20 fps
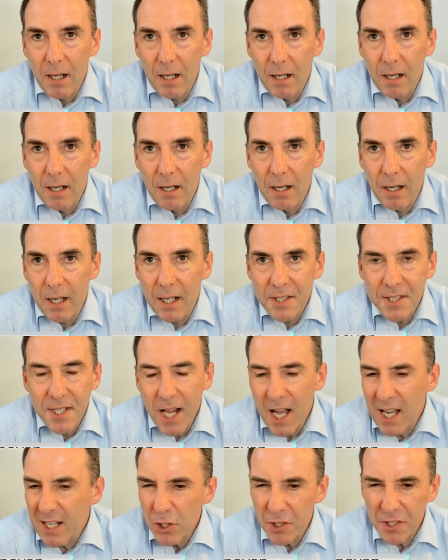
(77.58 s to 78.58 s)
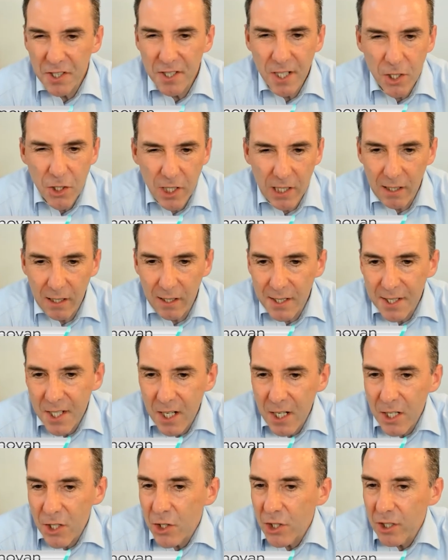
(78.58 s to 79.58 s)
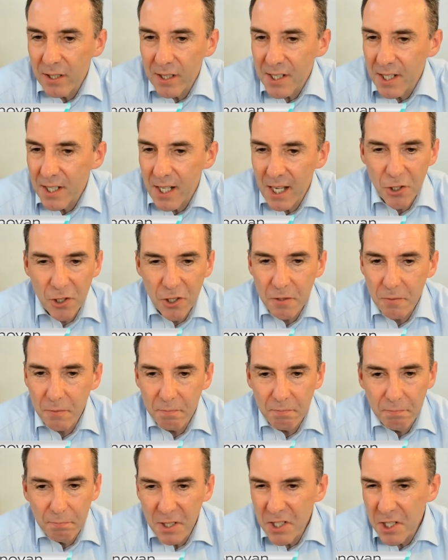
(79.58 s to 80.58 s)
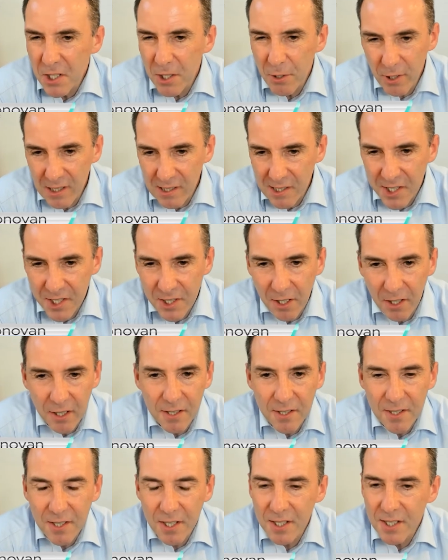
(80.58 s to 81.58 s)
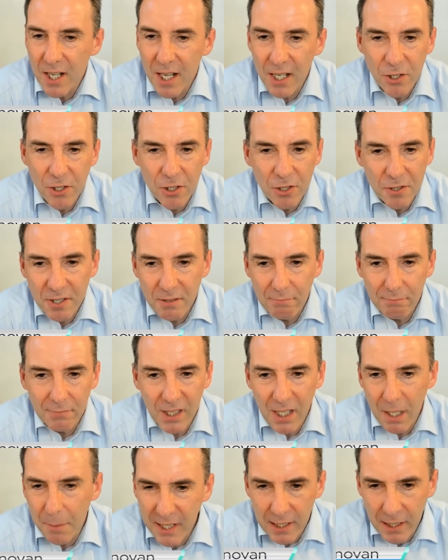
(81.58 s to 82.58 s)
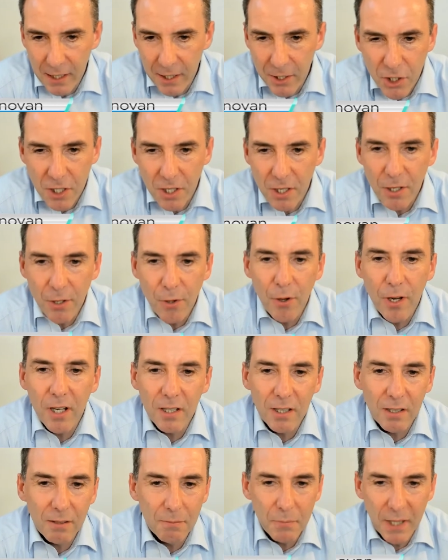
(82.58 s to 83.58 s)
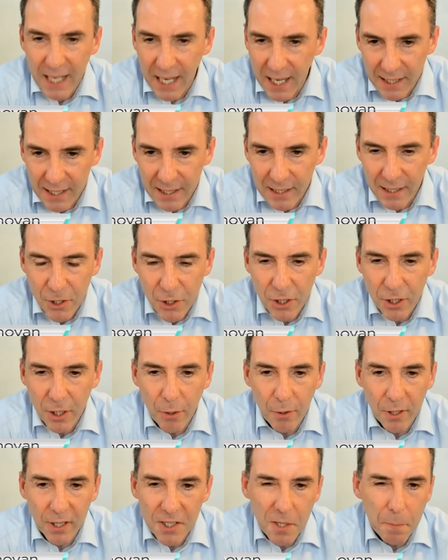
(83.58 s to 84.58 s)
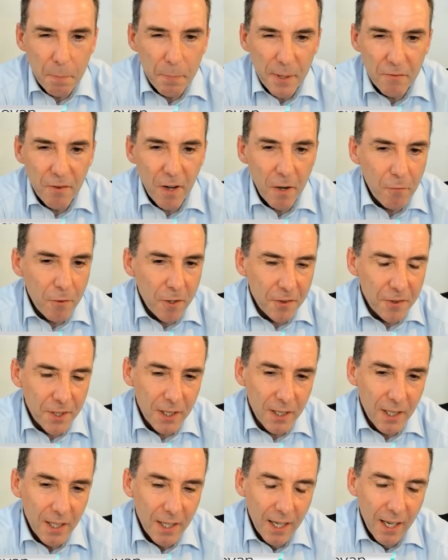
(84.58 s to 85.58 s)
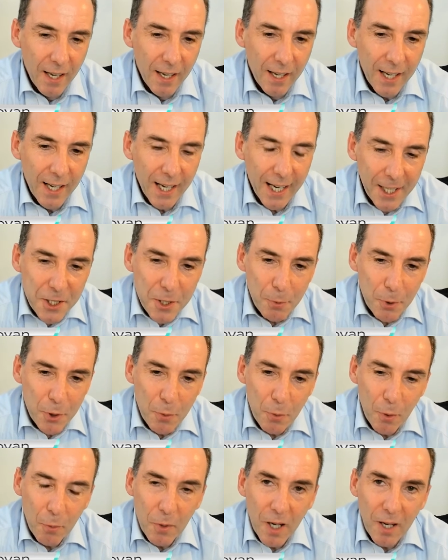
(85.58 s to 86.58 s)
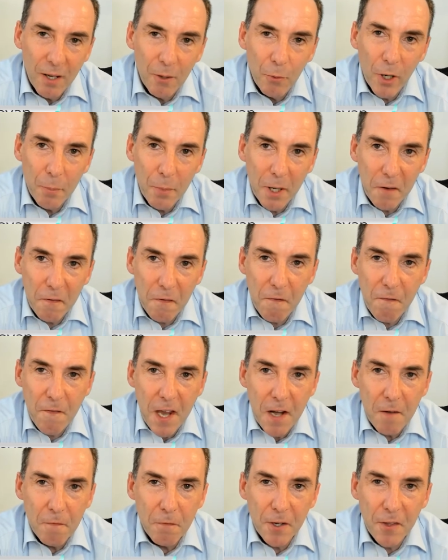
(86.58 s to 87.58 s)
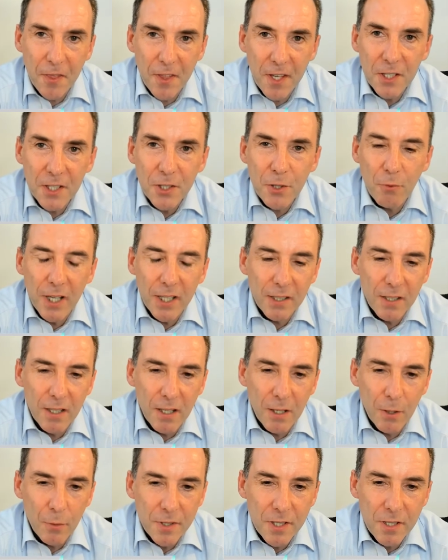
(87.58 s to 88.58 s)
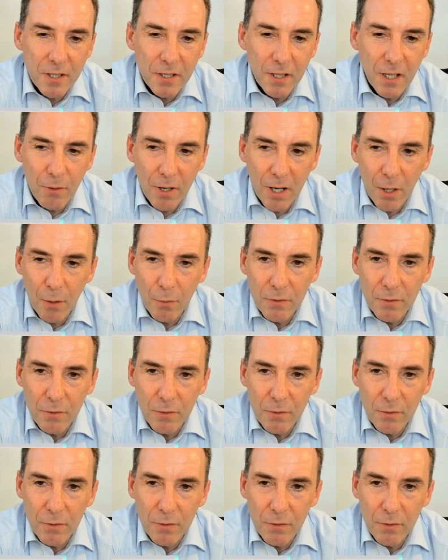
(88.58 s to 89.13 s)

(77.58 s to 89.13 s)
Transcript: it's not just digitalization, it's not just material science, it's not just chemical engineering, mechanical engineering. It's a bit of everything. And I suppose one of my favorite things right now is around